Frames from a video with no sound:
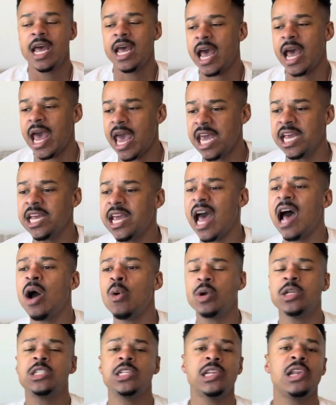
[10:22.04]
hang out
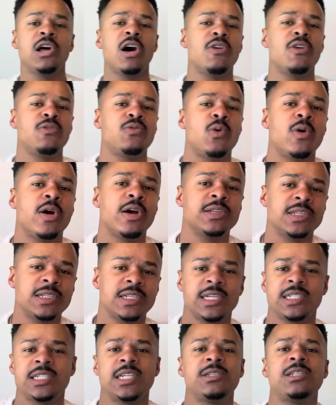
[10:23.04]
with your loved ones
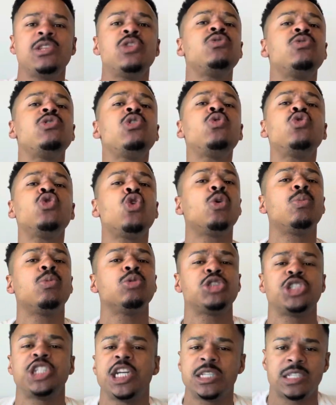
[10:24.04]
and just do normal
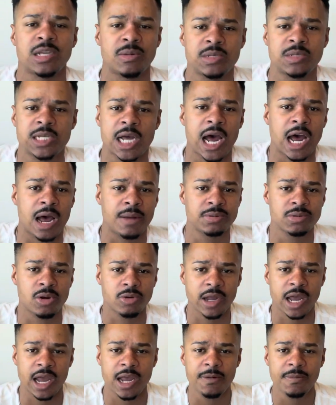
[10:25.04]
shit sometimes,
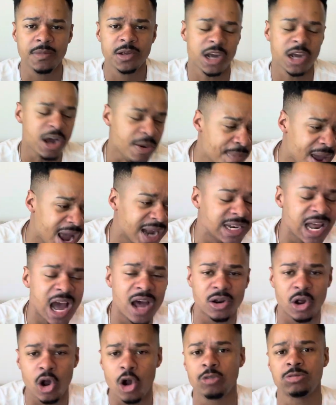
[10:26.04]
okay? Come back down
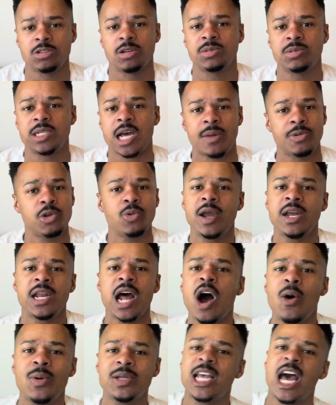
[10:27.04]
to earth sometimes. You ain't
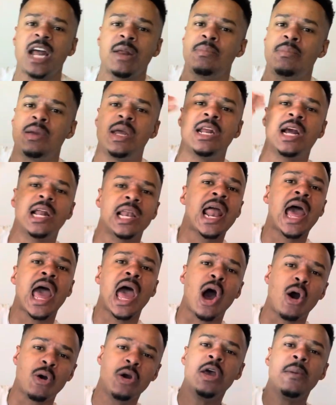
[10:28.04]
always got to be in the
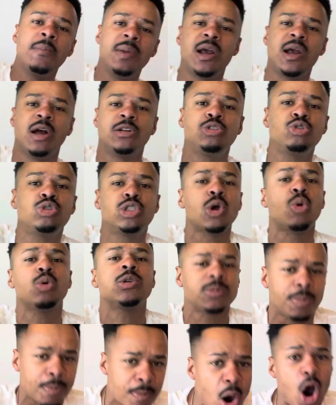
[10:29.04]
cloud because you so
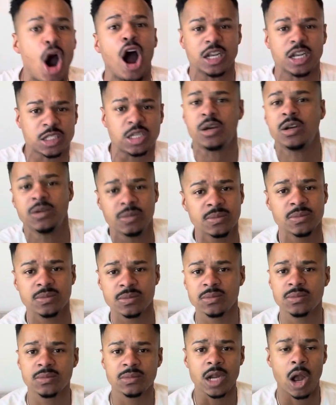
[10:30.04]
smart.
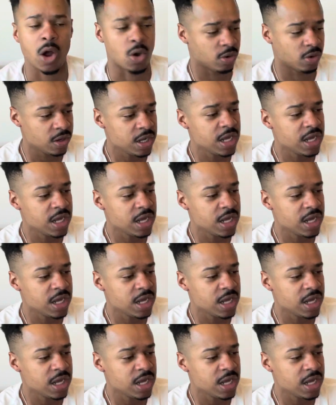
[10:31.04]
Oh,